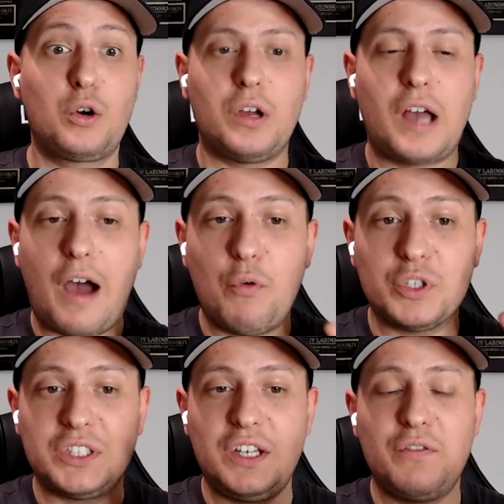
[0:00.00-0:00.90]
I
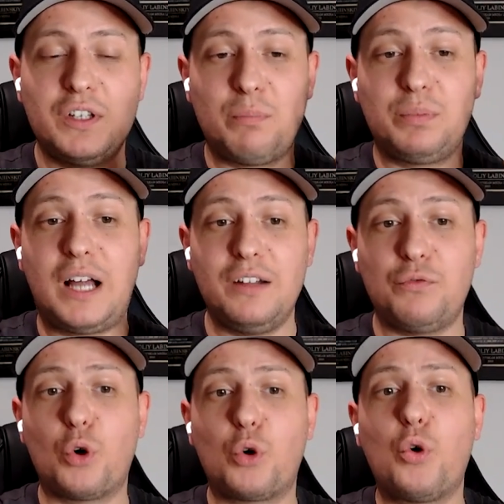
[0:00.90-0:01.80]
was even applying
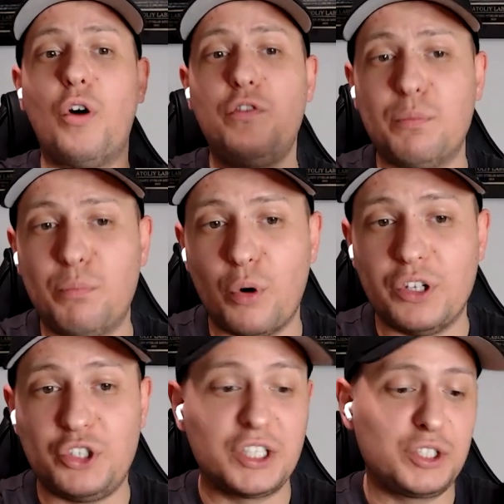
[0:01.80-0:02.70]
for coffee boy,
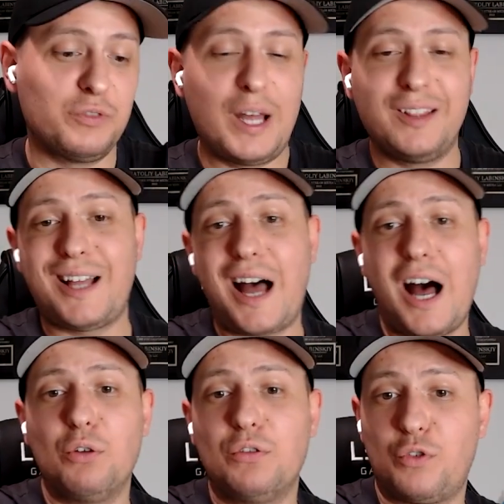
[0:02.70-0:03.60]
just went
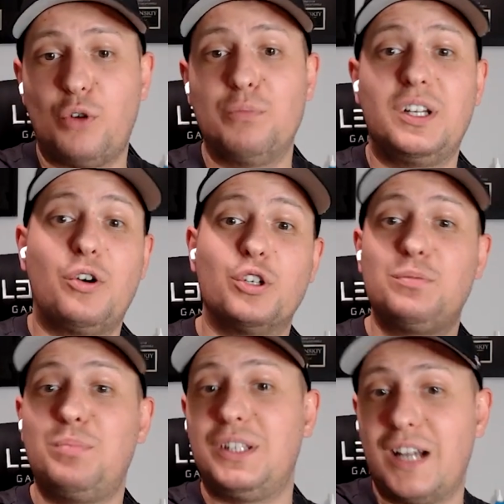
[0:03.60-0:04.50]
out from the
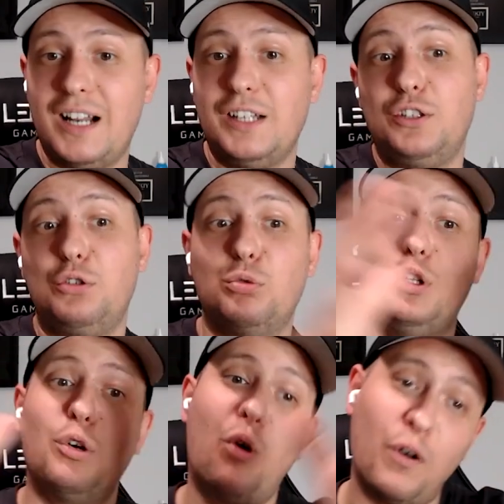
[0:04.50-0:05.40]
hospitality to
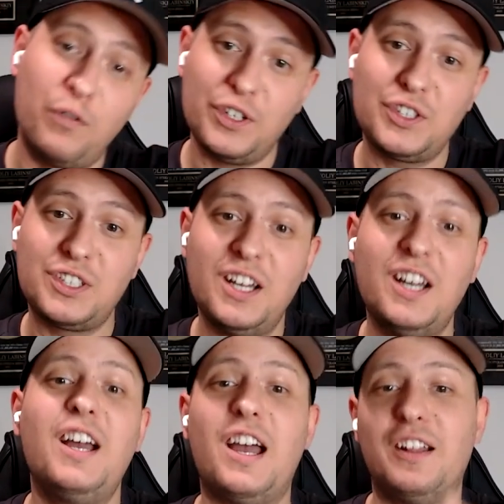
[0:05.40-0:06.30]
the office
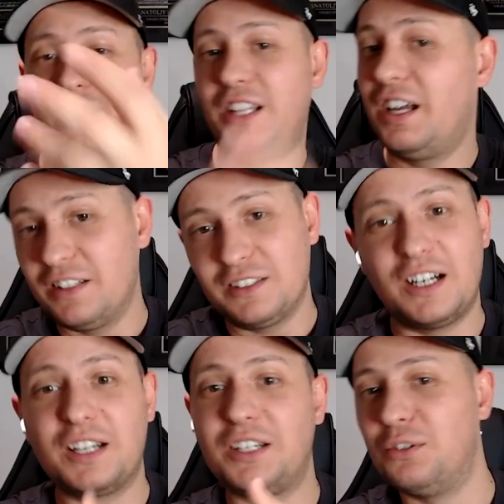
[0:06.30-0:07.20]
and then,
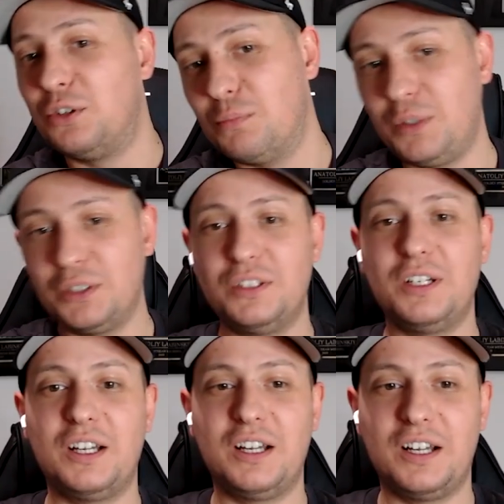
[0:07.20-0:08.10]
like, you know, build
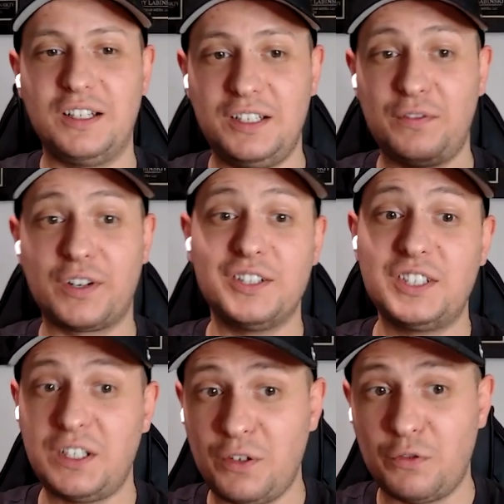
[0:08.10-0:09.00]
a different
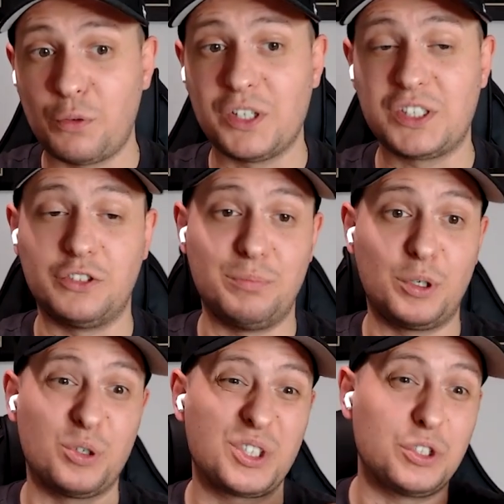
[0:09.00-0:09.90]
CV for myself,
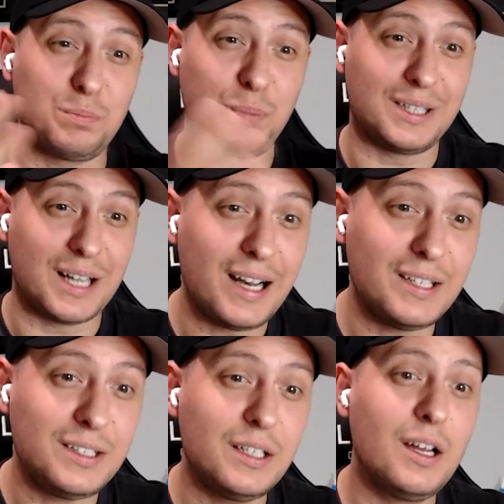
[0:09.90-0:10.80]
because
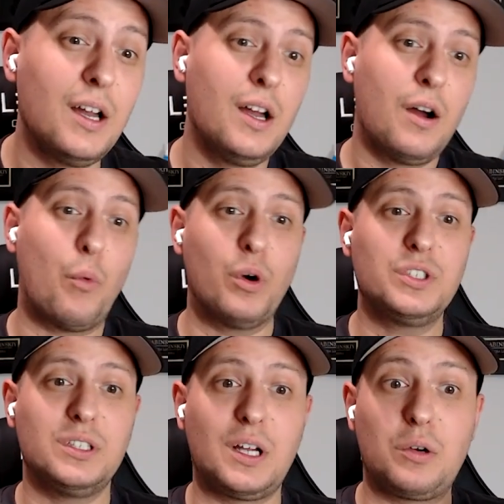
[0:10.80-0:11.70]
hospitality
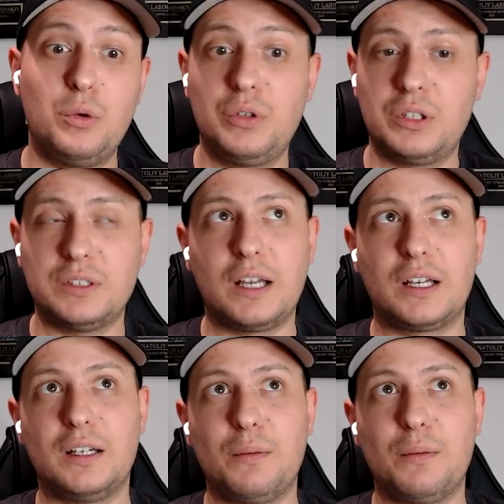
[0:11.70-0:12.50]
wasn't a good, like,